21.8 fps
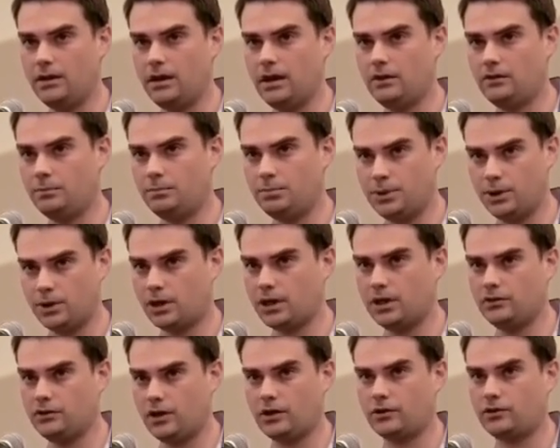It is pure
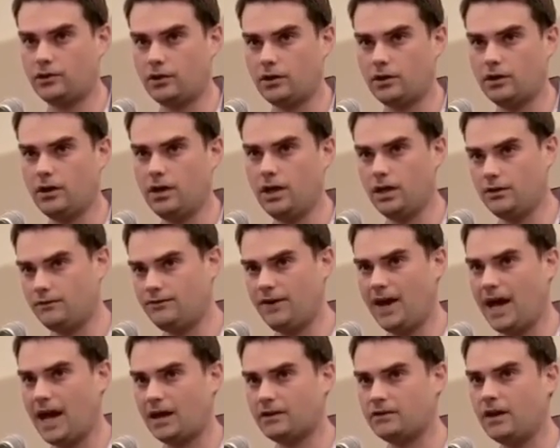conjecture. In
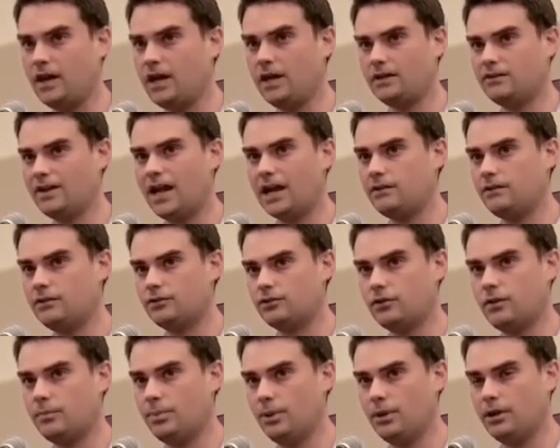fact, it's not even
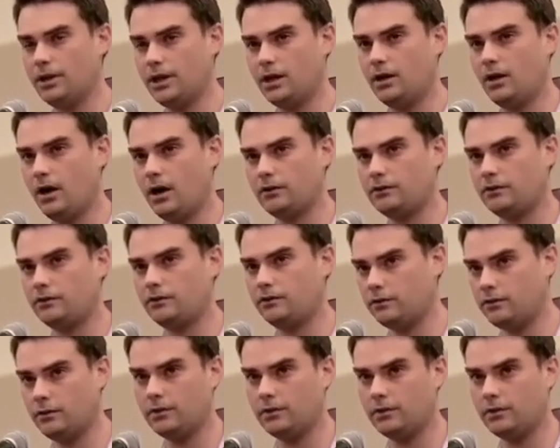true that bullying causes